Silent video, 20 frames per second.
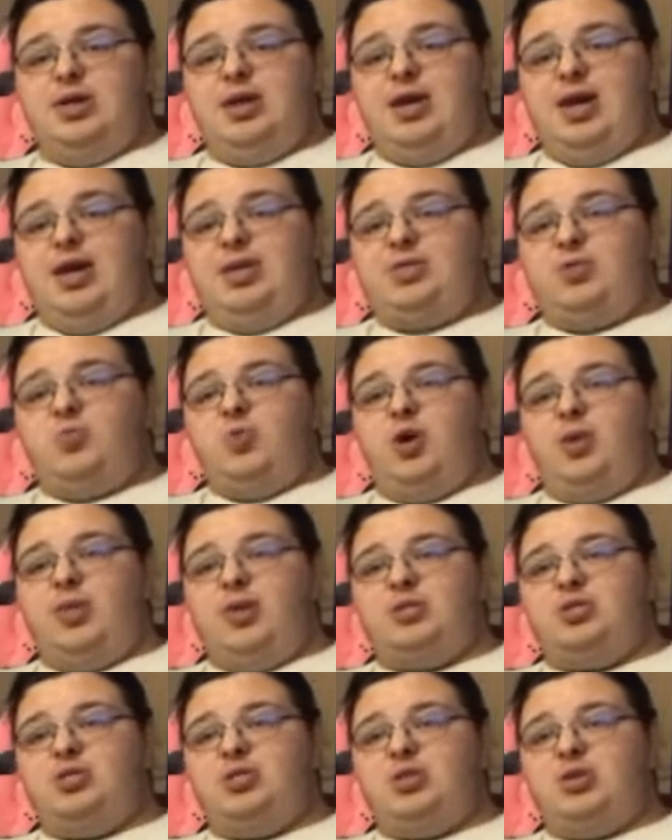It's one
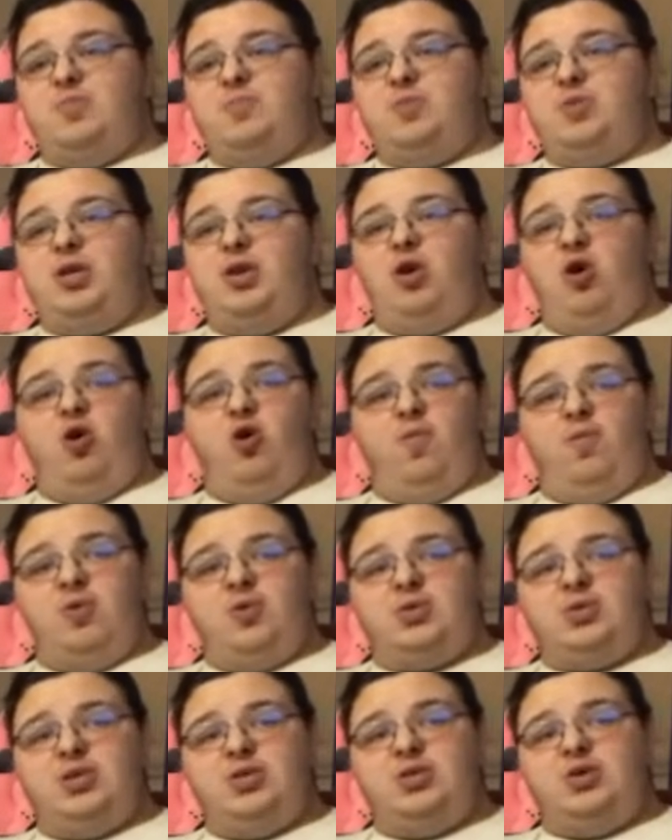that's just a complete
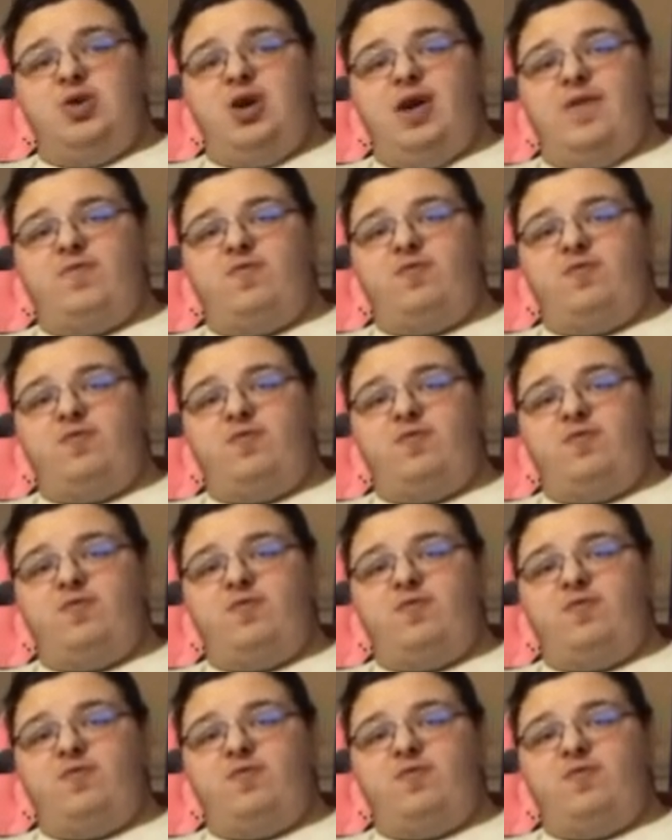oval, so you don't have